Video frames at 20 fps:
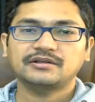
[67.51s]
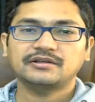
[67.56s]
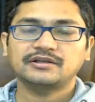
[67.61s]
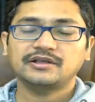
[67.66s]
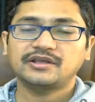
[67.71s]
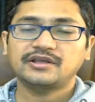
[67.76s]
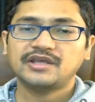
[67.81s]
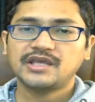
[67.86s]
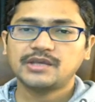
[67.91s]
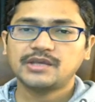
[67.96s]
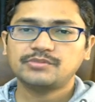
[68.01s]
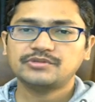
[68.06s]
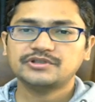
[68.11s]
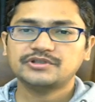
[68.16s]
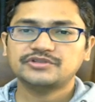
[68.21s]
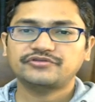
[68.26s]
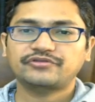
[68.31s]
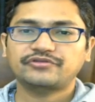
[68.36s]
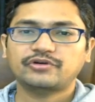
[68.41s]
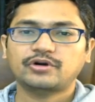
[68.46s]
the game
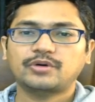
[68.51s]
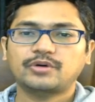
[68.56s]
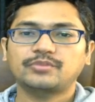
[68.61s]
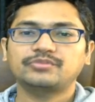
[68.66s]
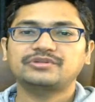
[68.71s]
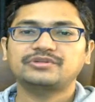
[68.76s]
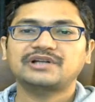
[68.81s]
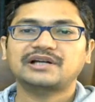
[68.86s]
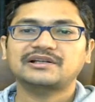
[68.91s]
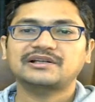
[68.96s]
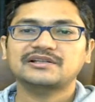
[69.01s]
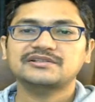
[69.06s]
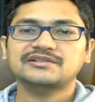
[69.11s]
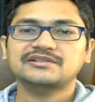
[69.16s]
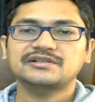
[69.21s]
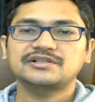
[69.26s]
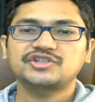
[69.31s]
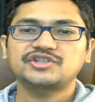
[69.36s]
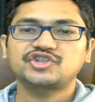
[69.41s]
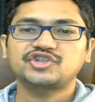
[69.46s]
is from Tata
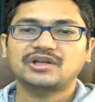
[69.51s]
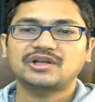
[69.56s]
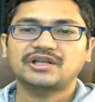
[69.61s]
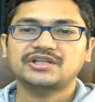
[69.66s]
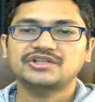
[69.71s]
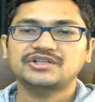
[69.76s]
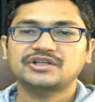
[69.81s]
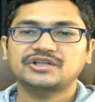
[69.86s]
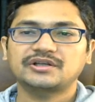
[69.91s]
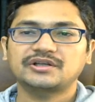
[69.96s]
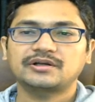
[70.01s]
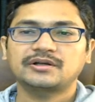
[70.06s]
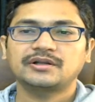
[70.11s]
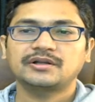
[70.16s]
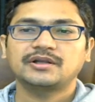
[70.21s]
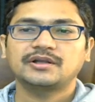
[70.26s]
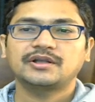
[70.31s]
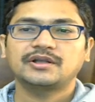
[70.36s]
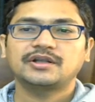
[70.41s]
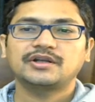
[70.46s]
Steel Challenger
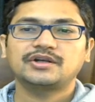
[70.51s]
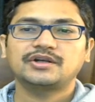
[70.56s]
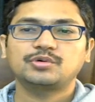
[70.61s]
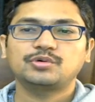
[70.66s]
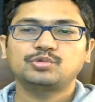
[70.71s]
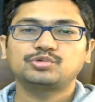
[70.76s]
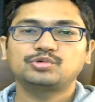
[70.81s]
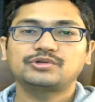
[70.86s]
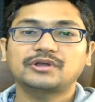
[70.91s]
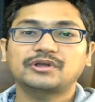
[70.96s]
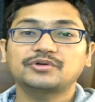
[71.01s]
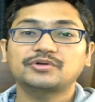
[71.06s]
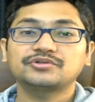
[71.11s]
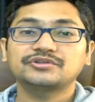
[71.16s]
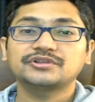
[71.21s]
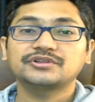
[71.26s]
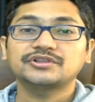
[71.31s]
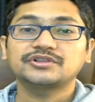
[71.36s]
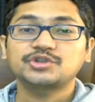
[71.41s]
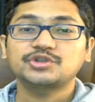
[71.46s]

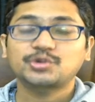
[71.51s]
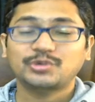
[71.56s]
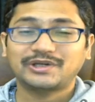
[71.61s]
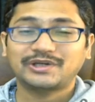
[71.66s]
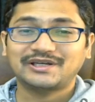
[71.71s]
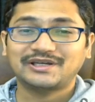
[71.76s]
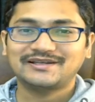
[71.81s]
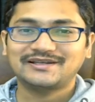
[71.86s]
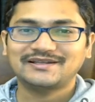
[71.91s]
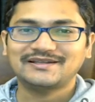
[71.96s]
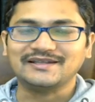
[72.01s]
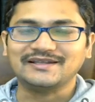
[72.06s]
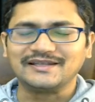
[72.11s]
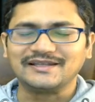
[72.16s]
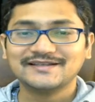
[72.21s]
2020.